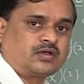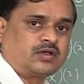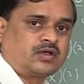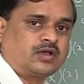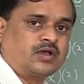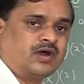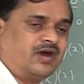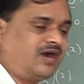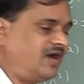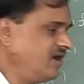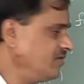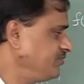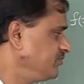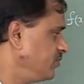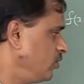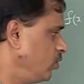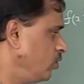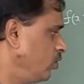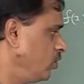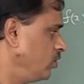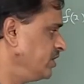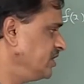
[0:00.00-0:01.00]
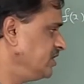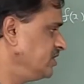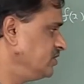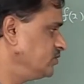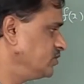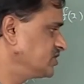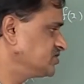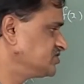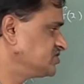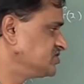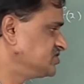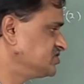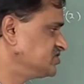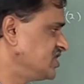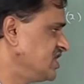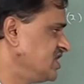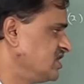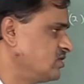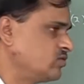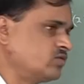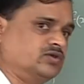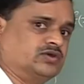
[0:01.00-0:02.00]
GOF whole inverse is
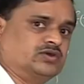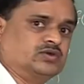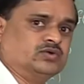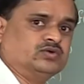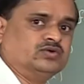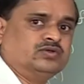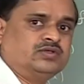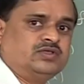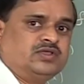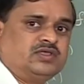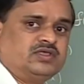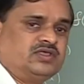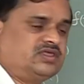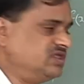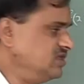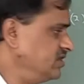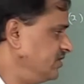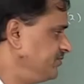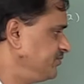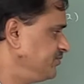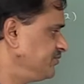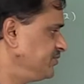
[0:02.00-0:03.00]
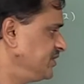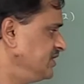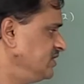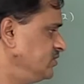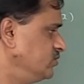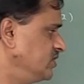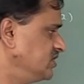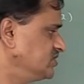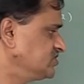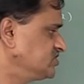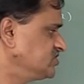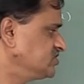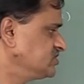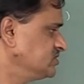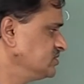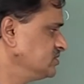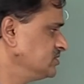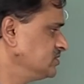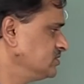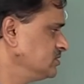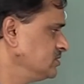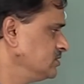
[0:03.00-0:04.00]
equal to F
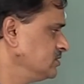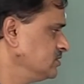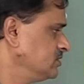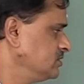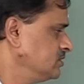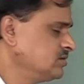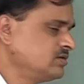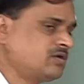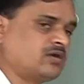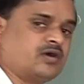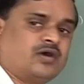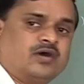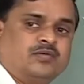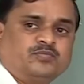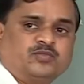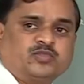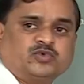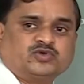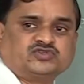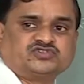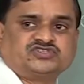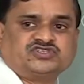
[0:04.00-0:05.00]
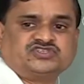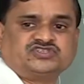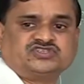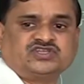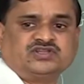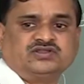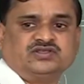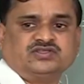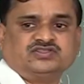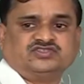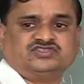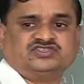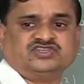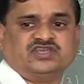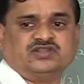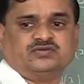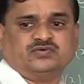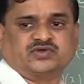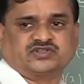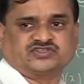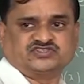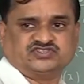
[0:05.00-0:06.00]
inverse composition G
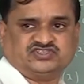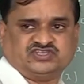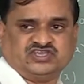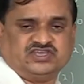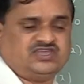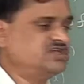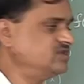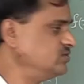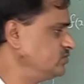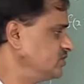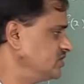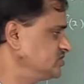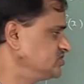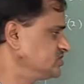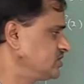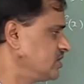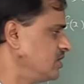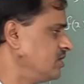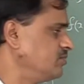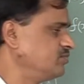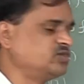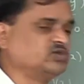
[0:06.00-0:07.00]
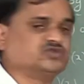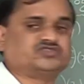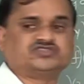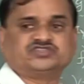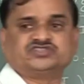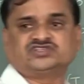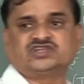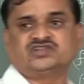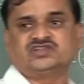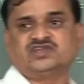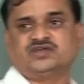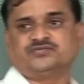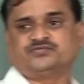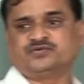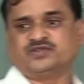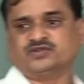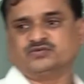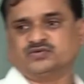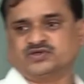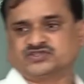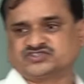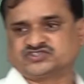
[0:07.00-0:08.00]
inverse. G inverse composition F
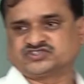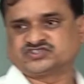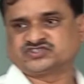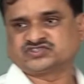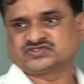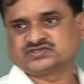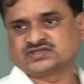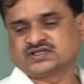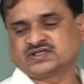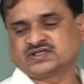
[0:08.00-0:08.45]
inverse.